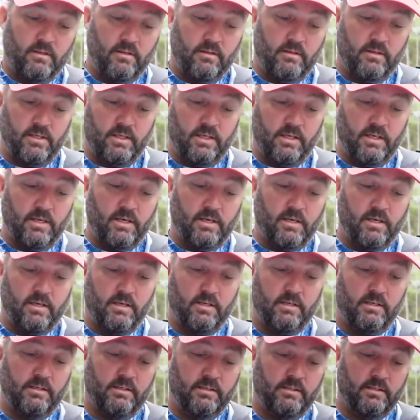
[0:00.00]
the uh,
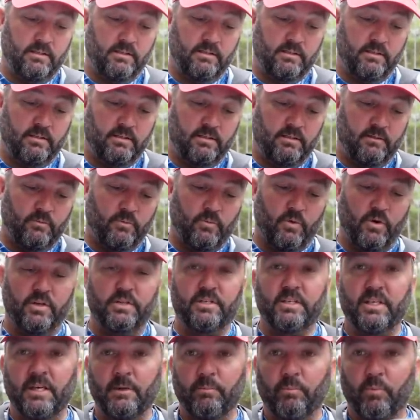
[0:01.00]
for a
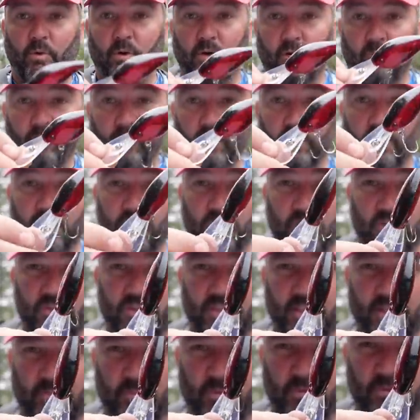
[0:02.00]
deep one, a really good deep